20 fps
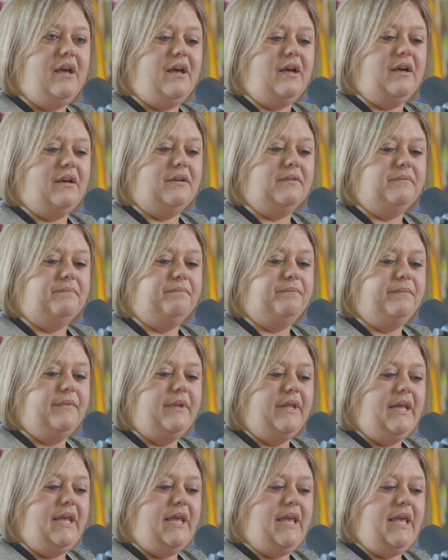And
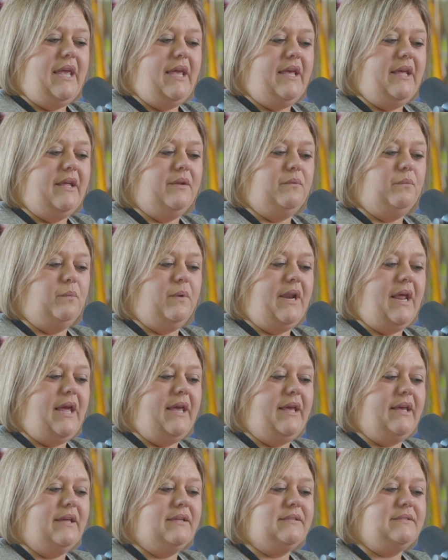when
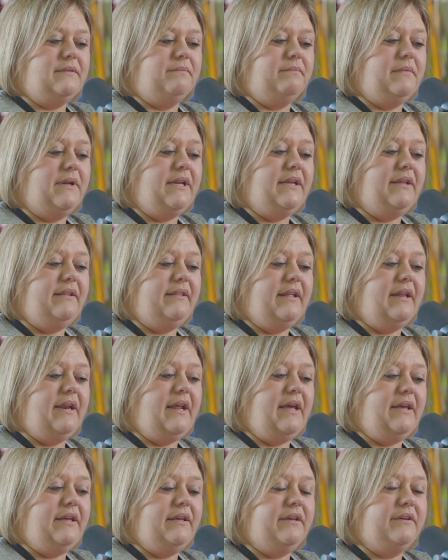I get somebody that
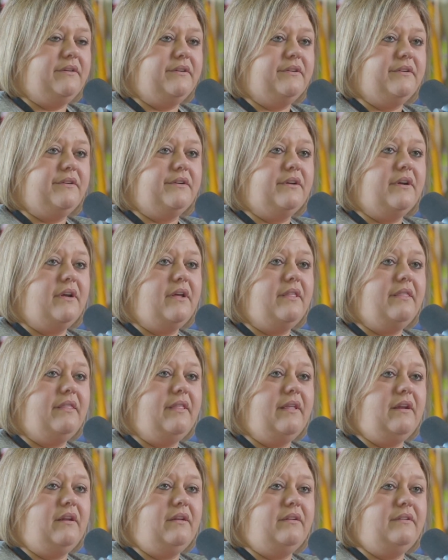I hear
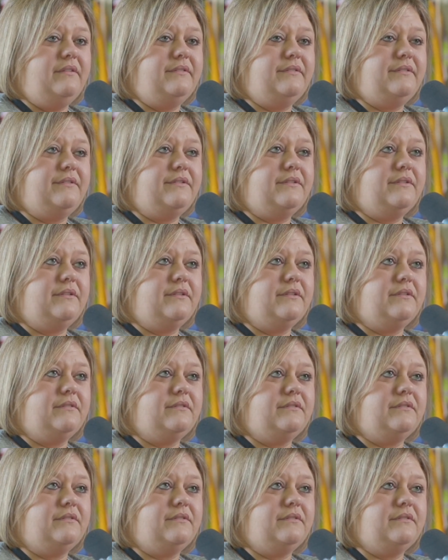that is